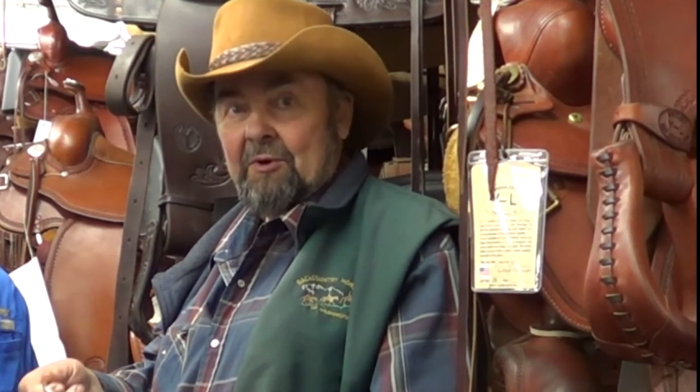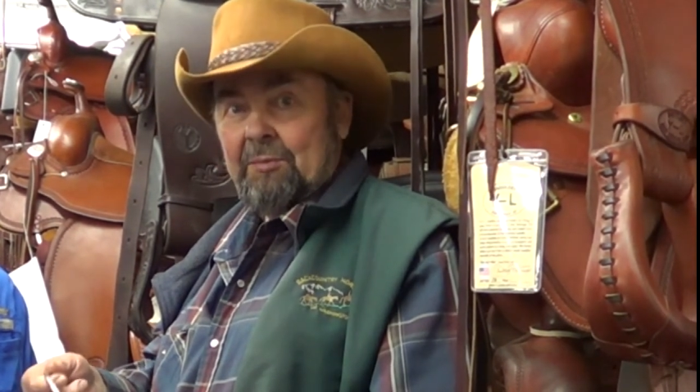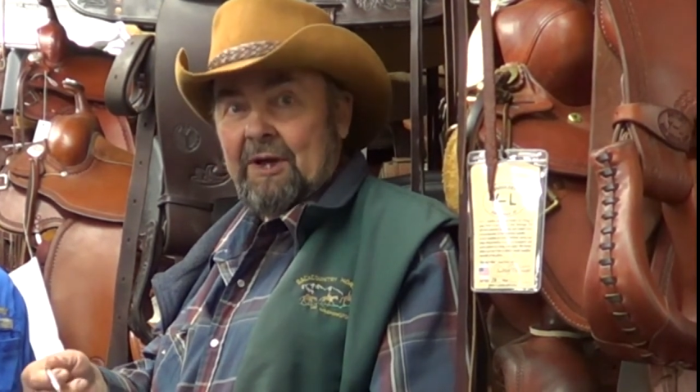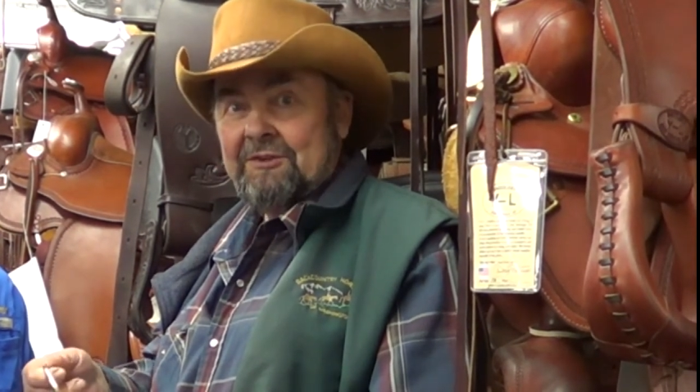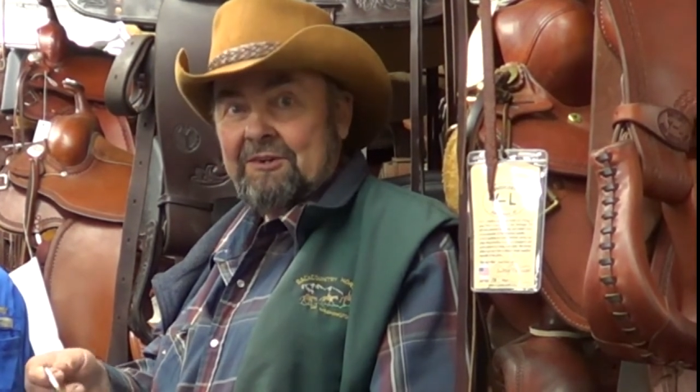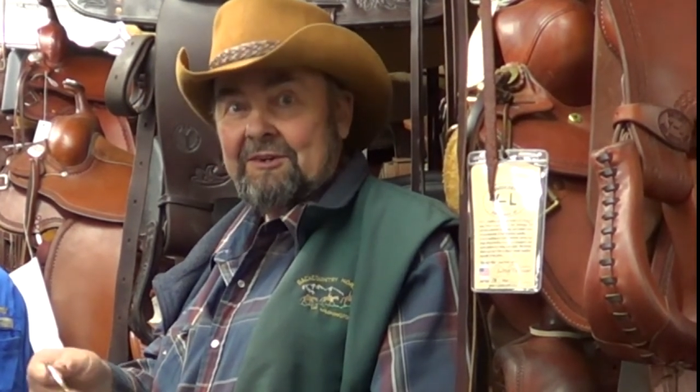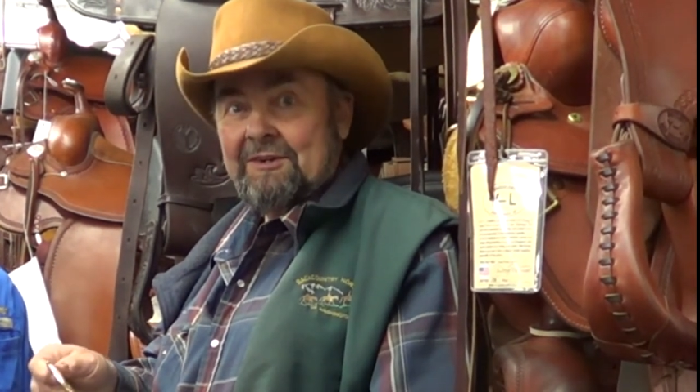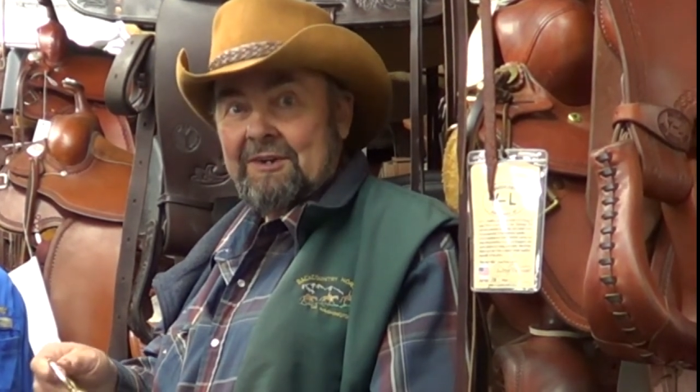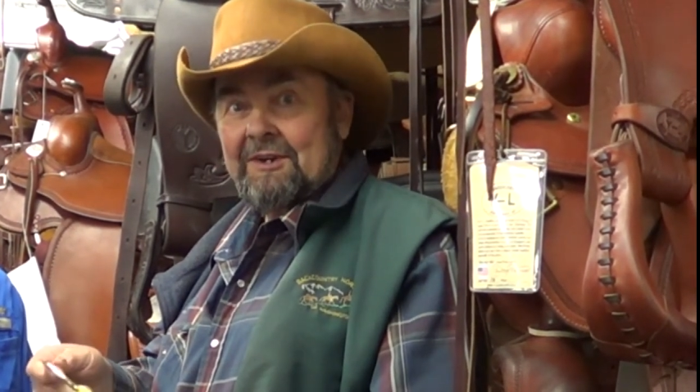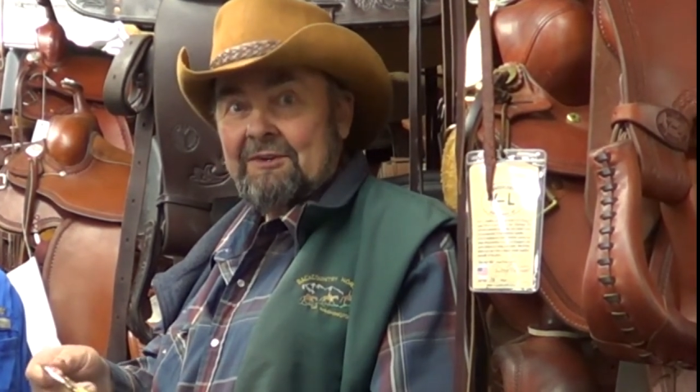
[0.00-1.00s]
replace it.
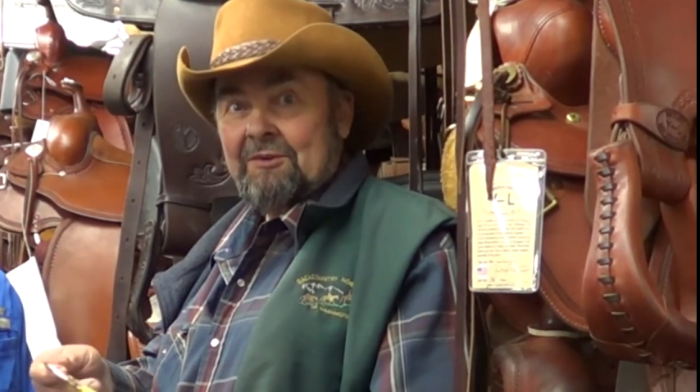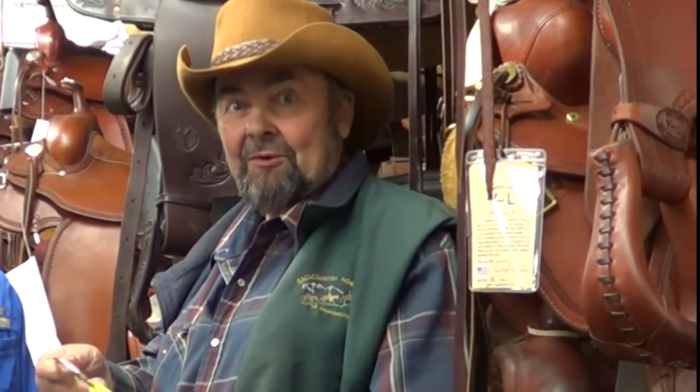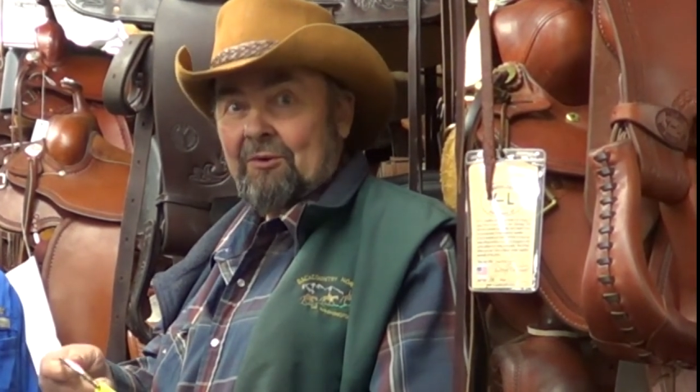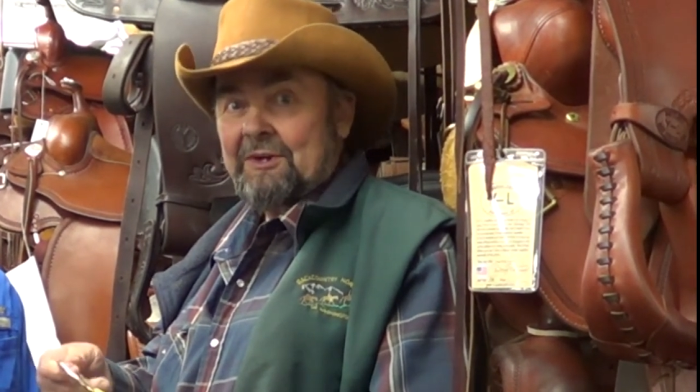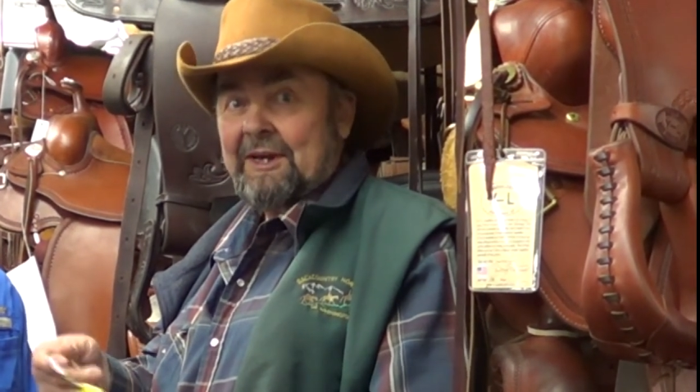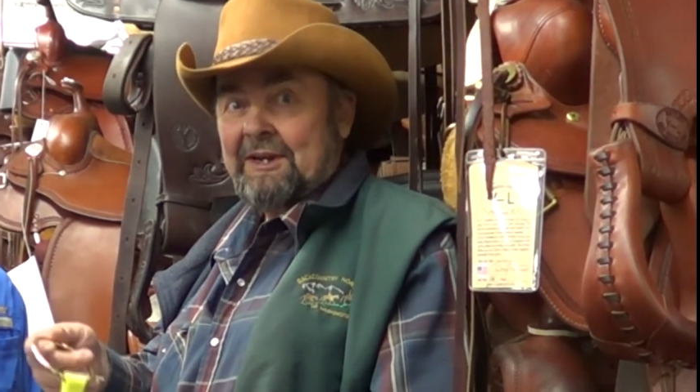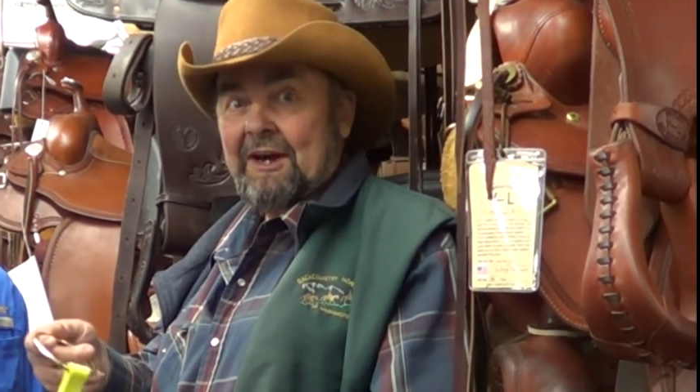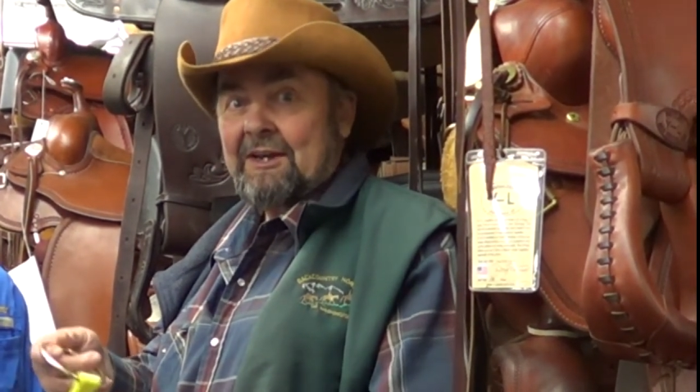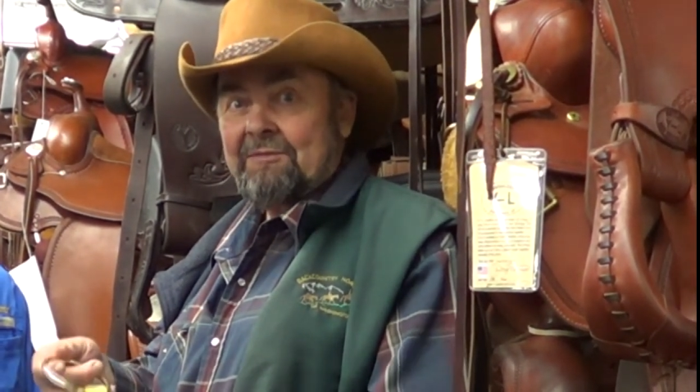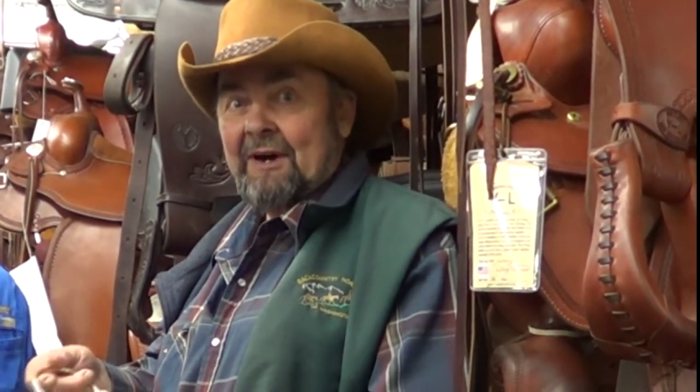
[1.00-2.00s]
They're only
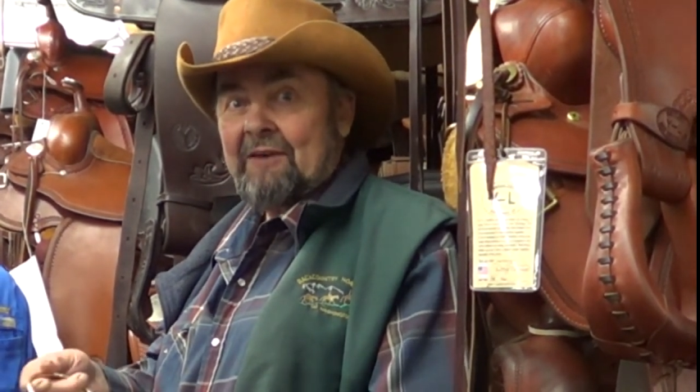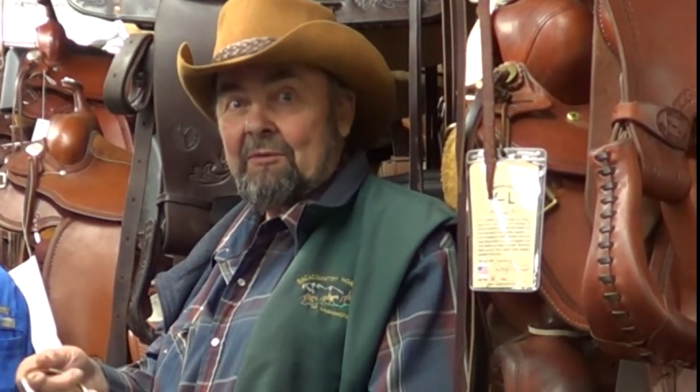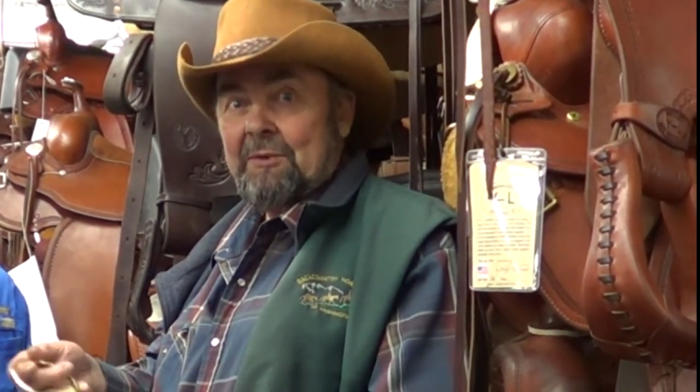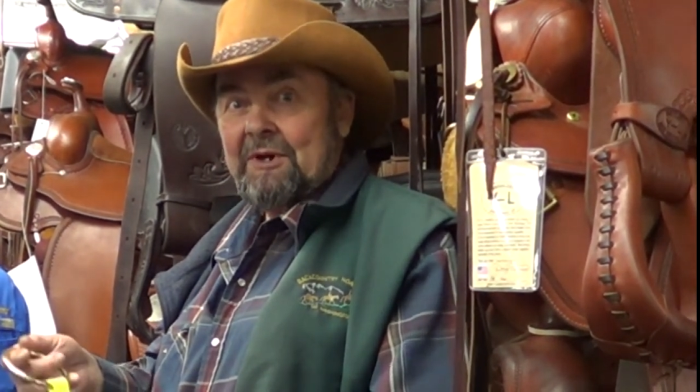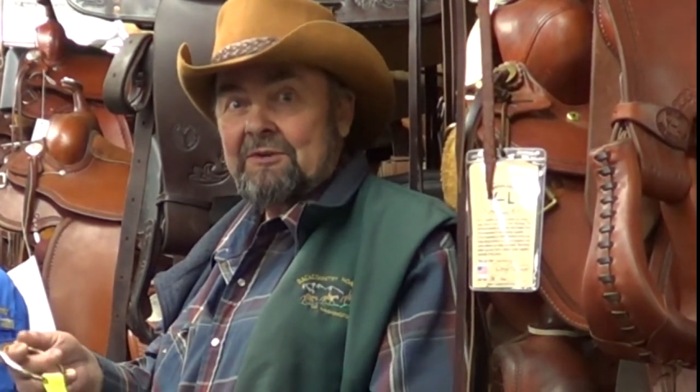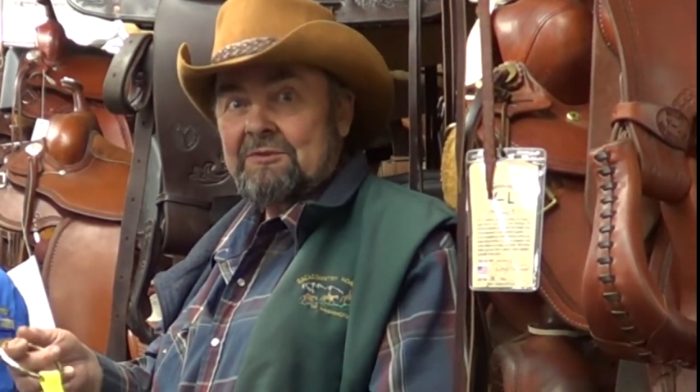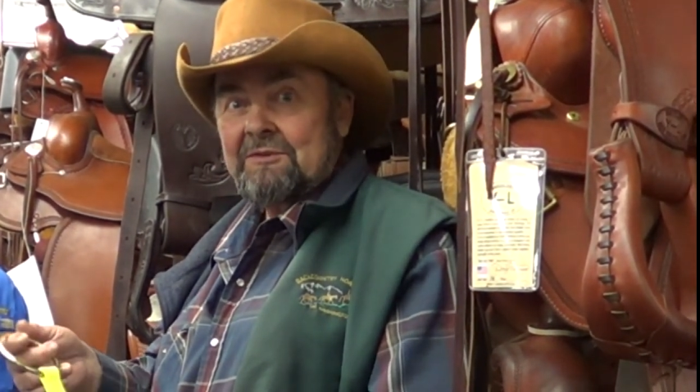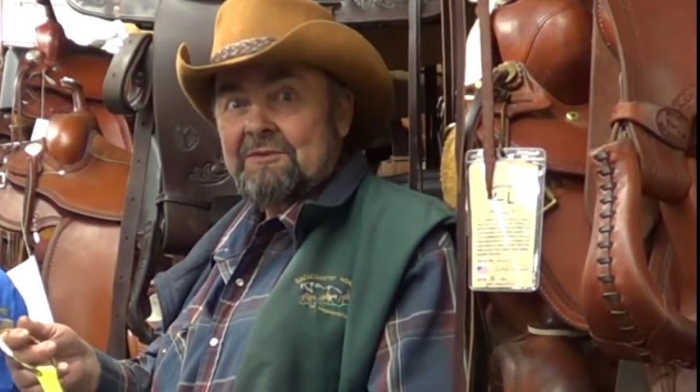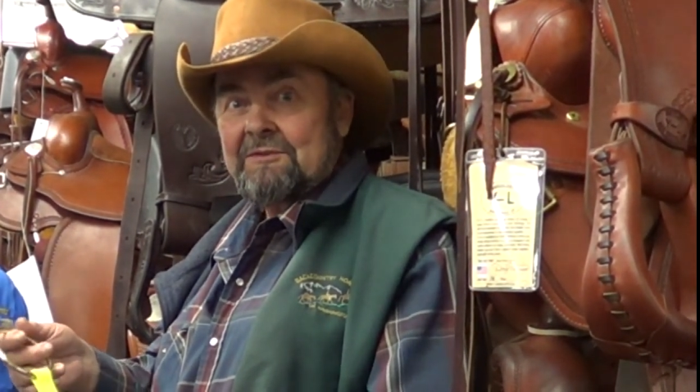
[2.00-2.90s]
$8.95 a piece.